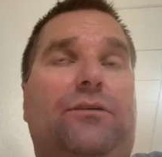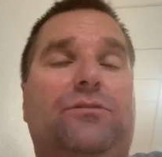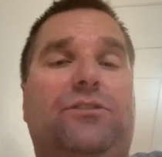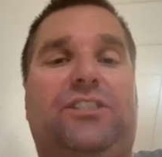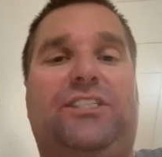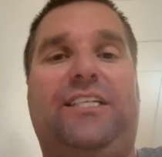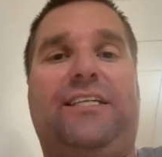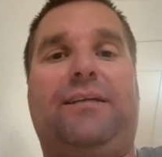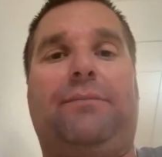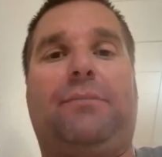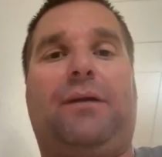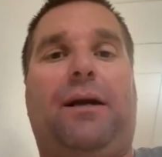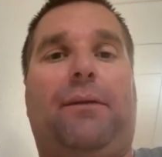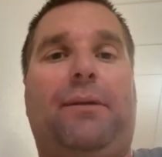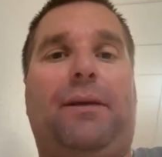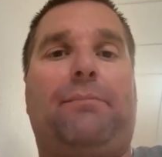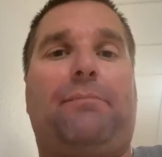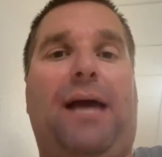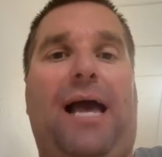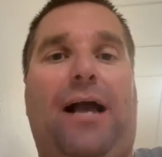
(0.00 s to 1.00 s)
they don't see them
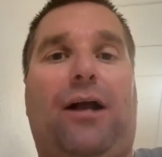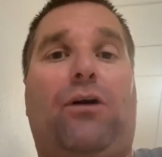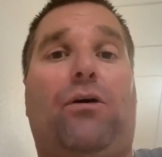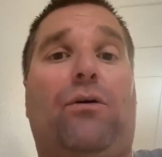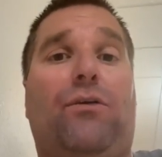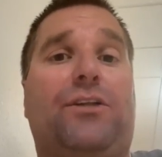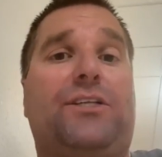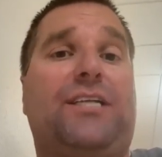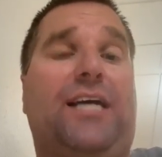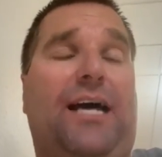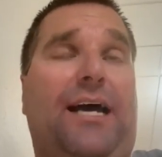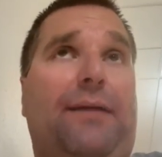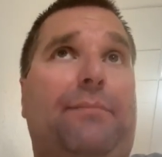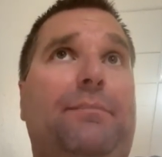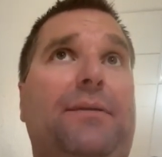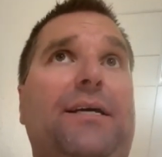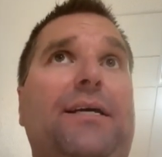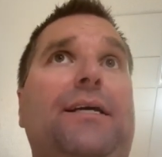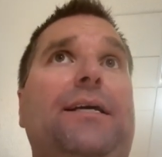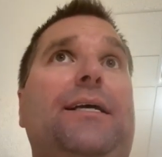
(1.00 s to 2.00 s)
coming back all the time,
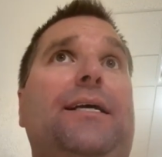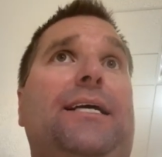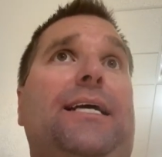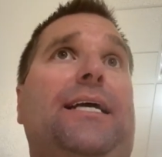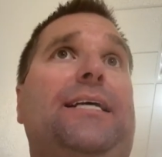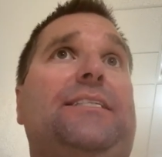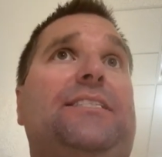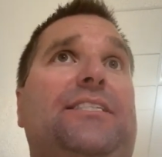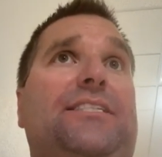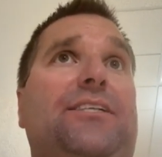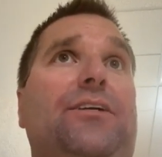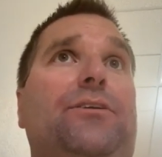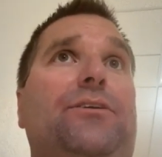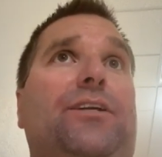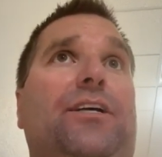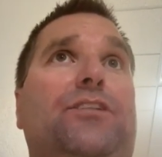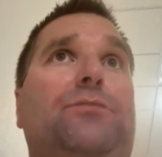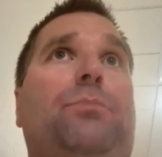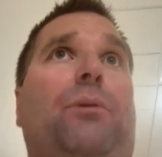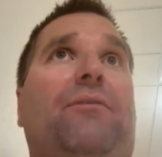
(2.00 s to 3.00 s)
it still
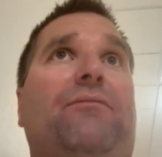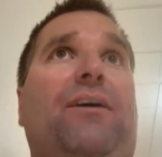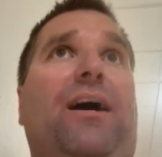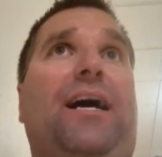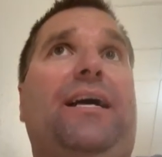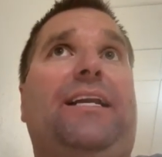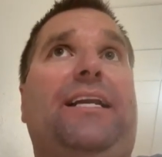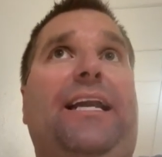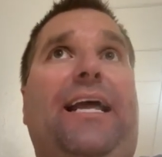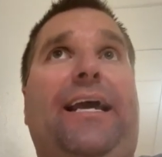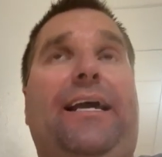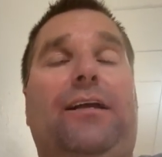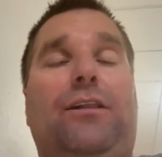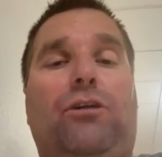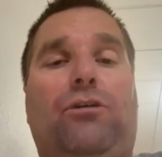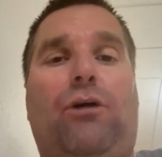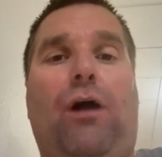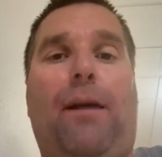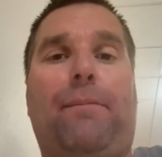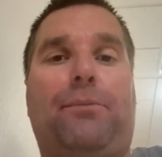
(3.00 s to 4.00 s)
does provide an
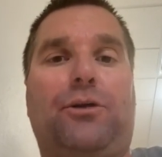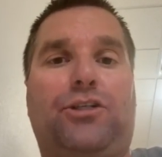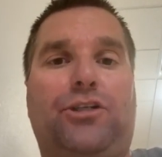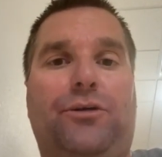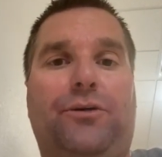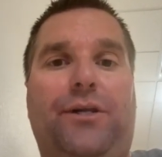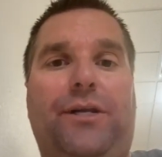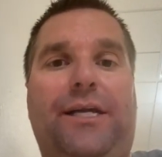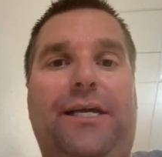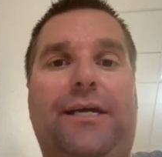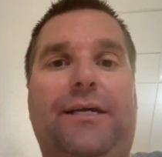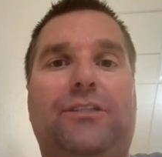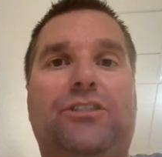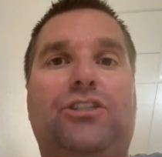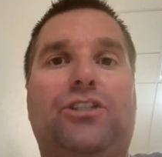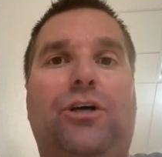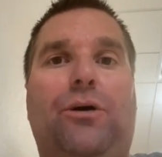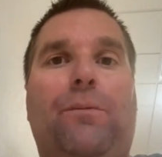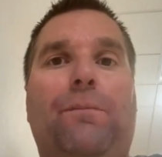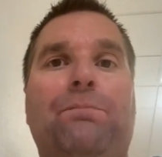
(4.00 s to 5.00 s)
angler opportunity. And
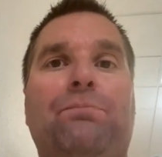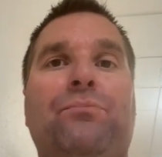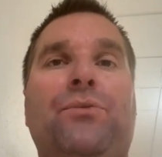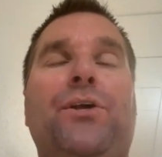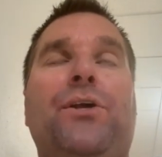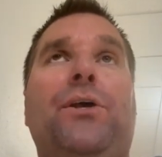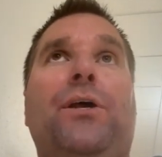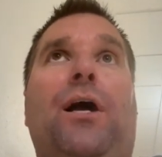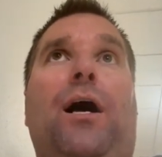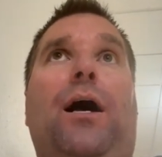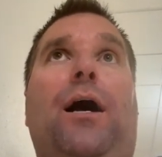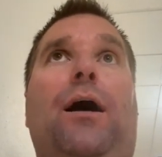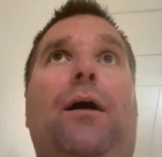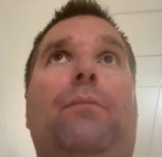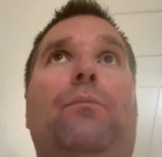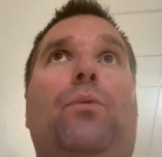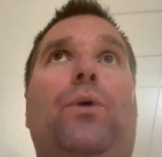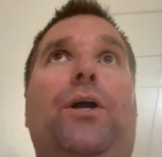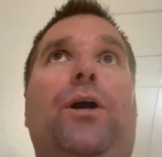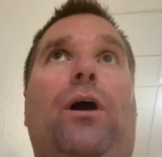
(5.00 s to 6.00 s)
so
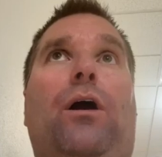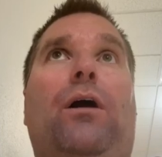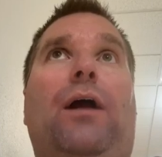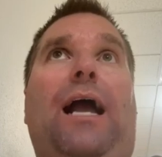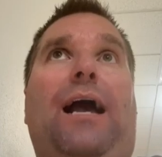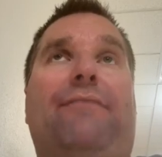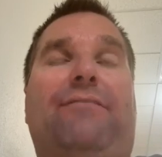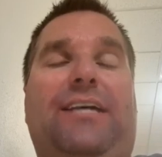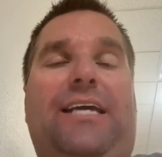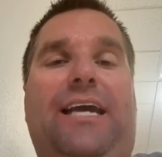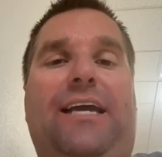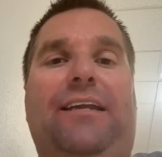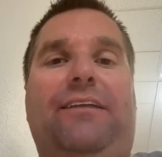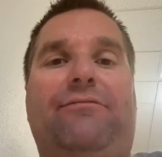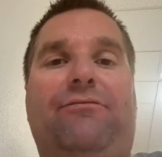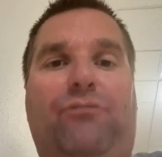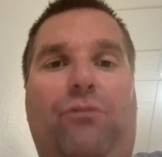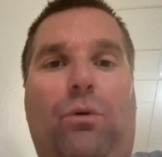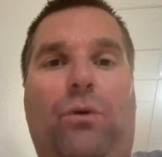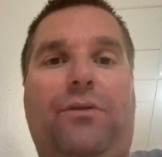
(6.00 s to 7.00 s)
we are
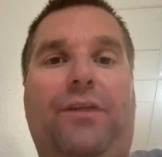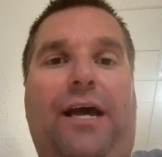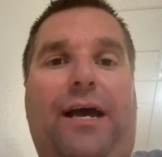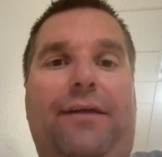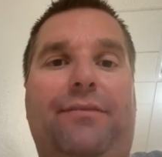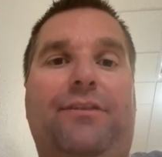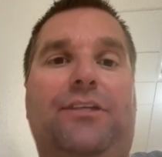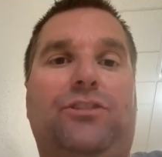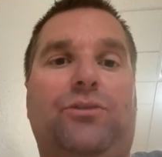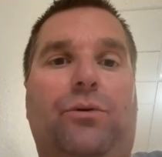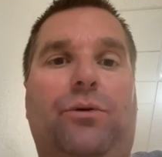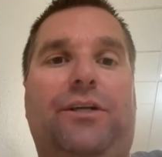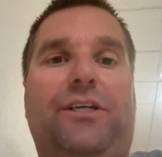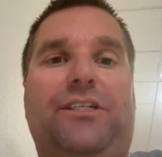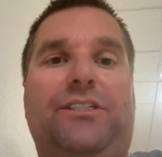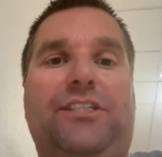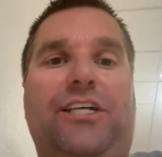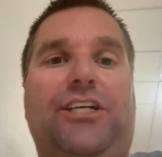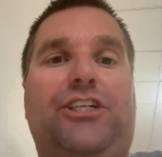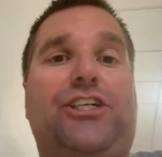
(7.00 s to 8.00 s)
advocating for that, and this
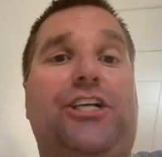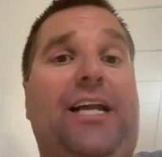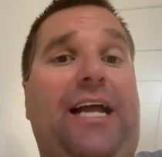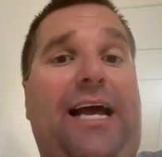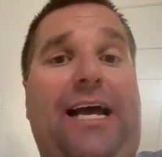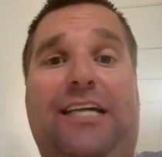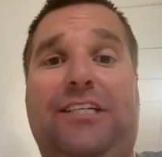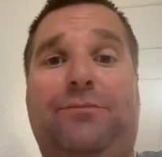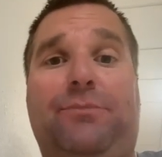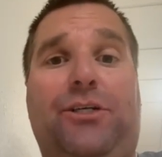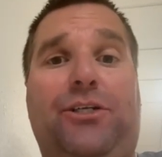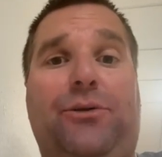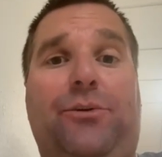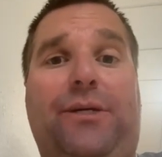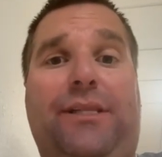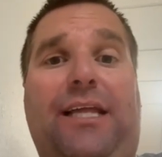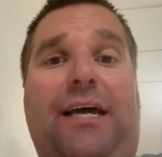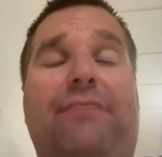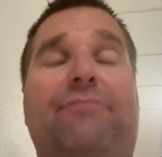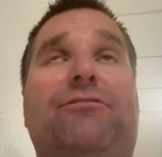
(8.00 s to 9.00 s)
organization has been
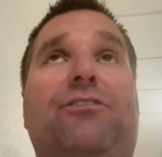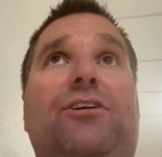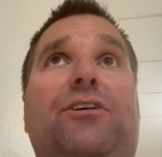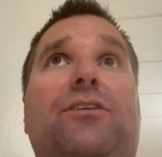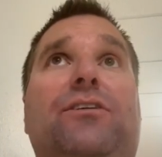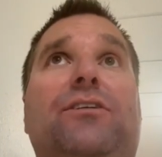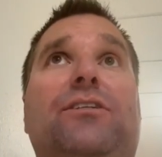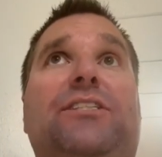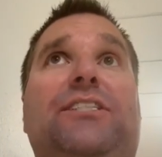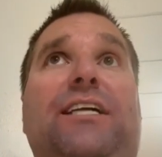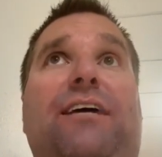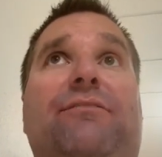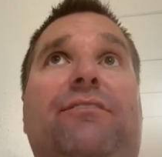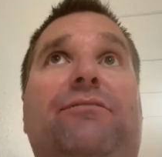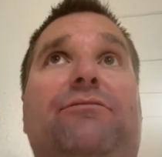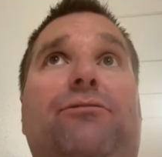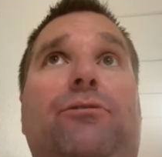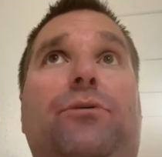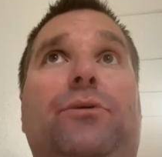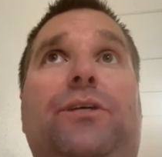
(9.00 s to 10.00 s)
doing that for
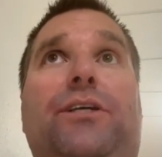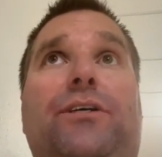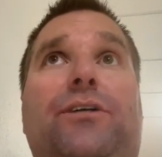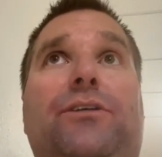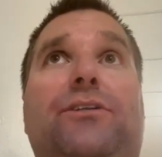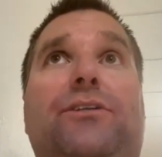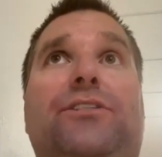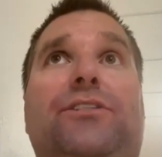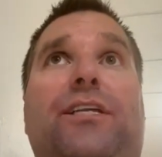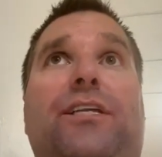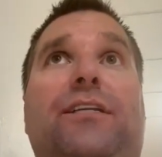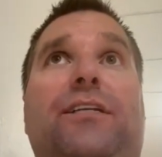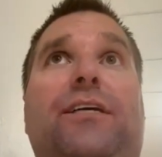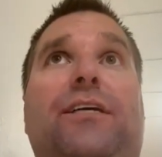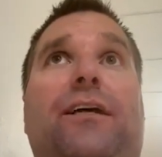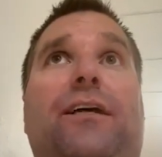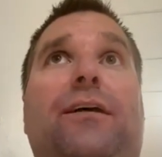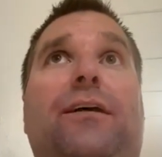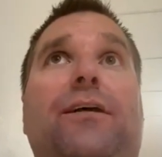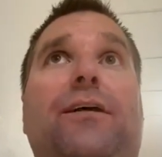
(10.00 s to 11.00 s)
7 full years, and
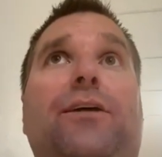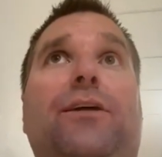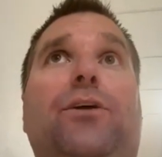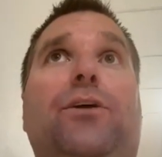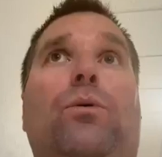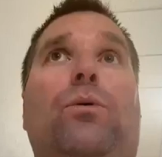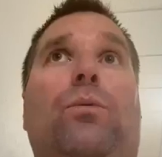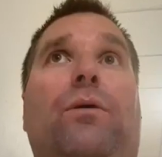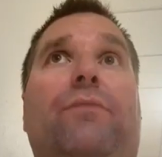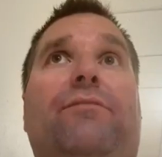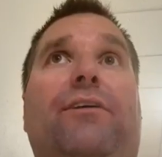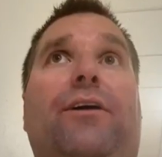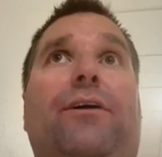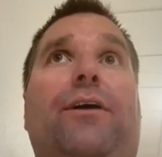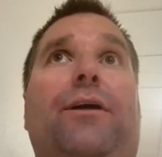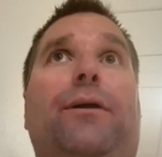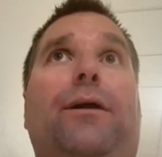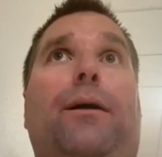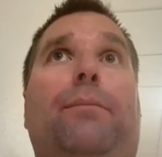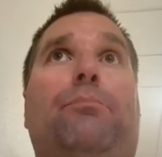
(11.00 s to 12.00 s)
we're
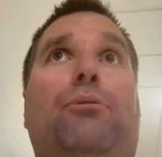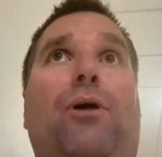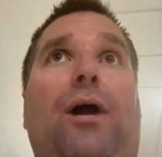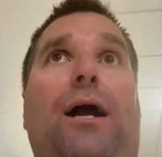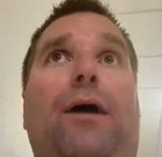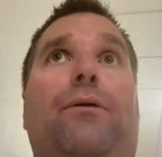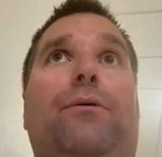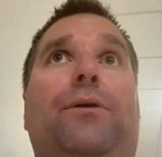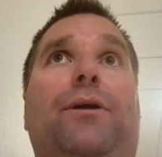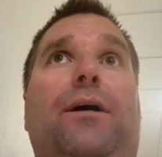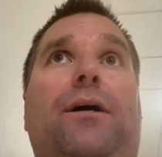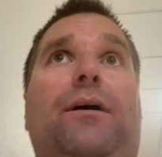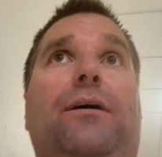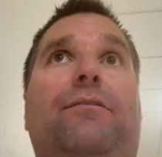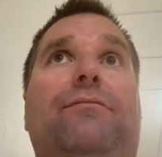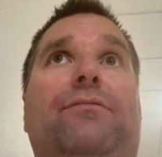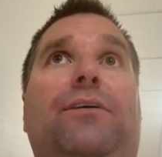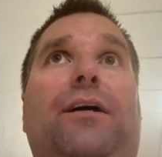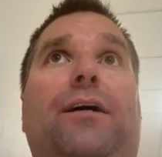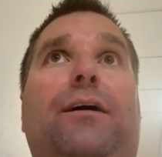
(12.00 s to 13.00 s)
very proud
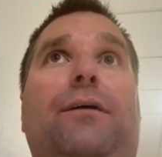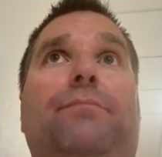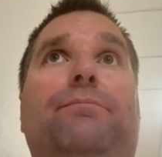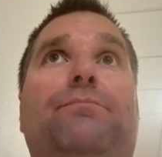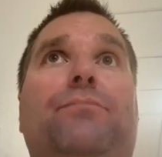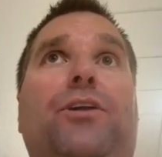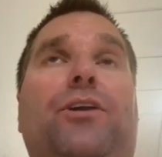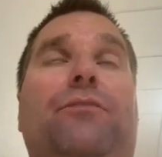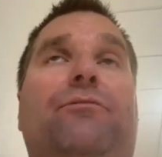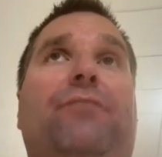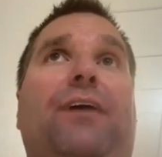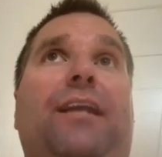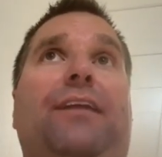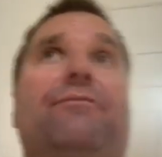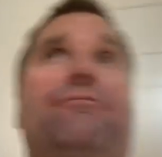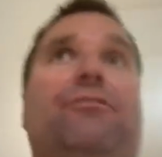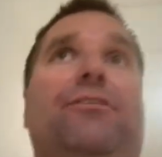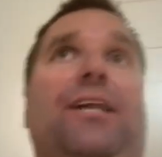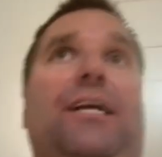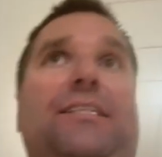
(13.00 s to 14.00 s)
of
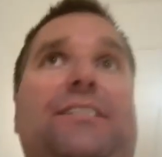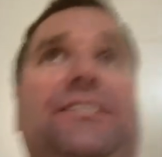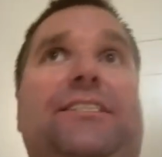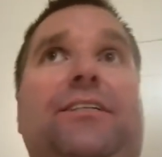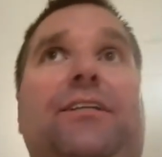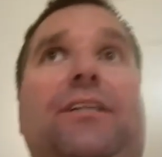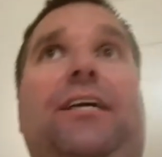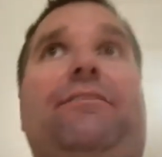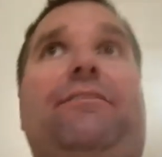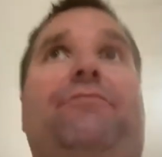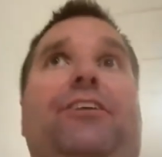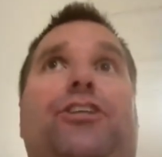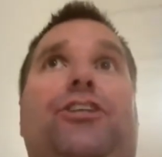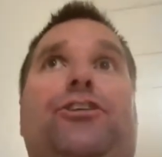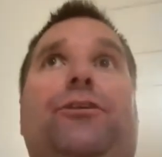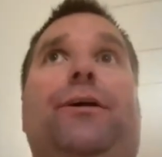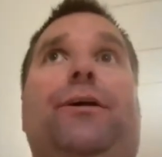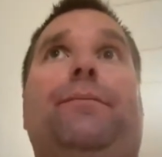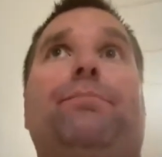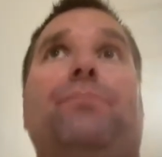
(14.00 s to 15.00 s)
fighting for that steelhead
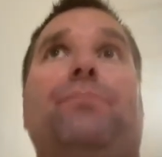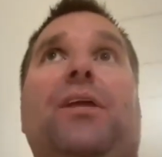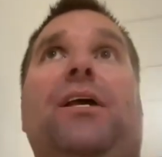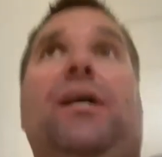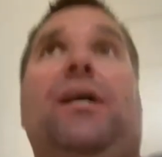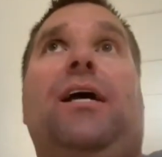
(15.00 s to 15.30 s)
fishery.